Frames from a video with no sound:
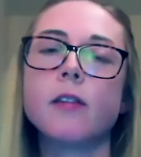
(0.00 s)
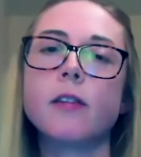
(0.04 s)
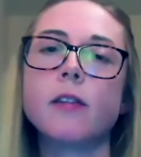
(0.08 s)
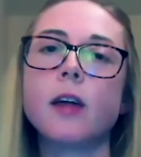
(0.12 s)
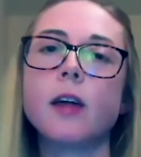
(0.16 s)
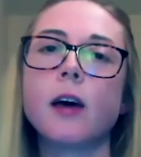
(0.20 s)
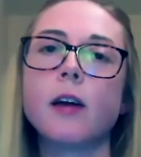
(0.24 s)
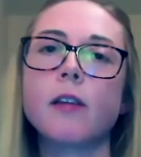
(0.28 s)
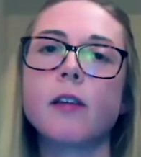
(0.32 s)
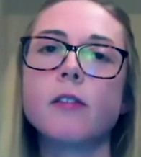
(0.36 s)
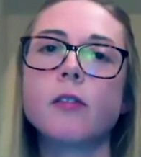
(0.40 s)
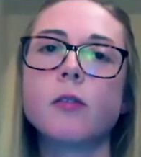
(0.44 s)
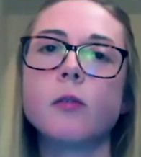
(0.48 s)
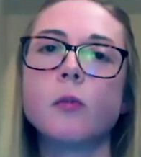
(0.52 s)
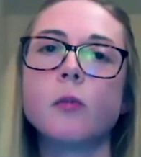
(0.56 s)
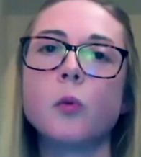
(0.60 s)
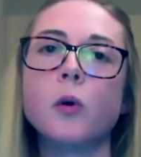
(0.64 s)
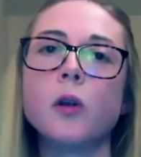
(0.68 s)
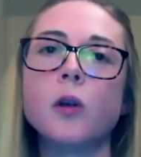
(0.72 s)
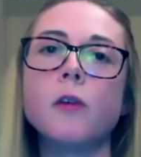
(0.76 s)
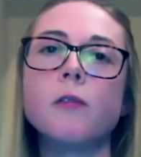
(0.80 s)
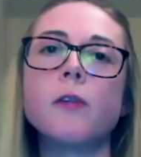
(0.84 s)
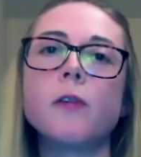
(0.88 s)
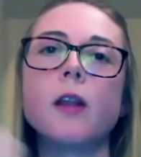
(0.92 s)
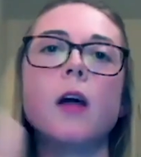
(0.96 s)
that
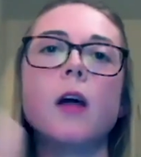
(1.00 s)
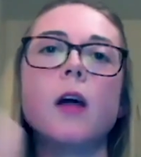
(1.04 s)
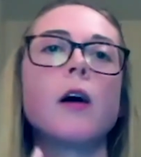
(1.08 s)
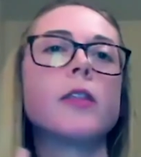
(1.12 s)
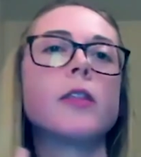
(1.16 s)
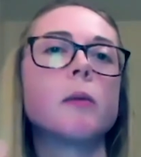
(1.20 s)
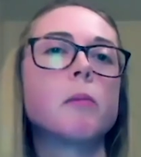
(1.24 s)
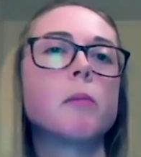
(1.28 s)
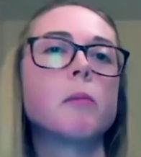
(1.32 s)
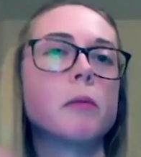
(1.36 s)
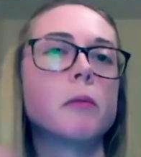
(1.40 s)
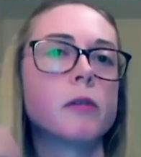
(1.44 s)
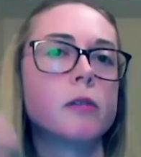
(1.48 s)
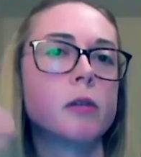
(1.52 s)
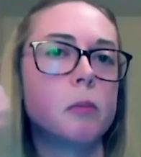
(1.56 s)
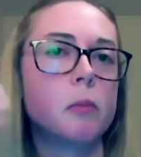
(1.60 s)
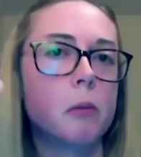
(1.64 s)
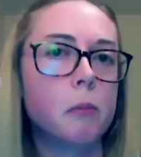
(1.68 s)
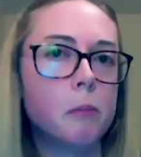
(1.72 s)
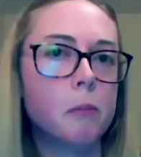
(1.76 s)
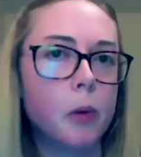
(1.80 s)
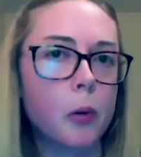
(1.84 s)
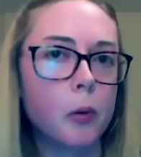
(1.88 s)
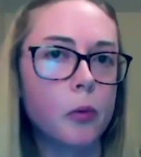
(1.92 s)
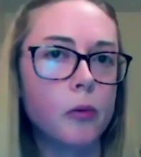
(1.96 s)
would have allowed them to
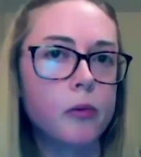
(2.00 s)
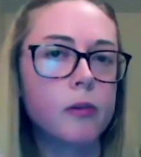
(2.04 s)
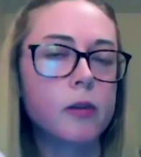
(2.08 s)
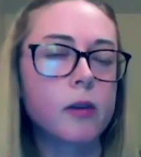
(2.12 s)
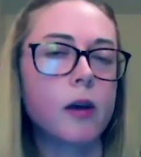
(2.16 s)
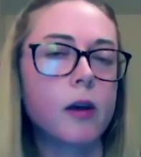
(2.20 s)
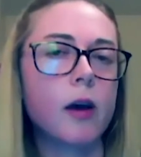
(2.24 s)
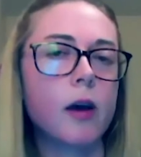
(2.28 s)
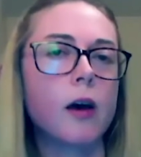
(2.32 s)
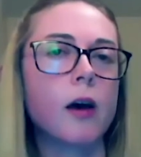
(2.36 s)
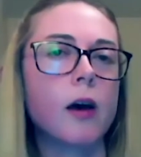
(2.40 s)
promote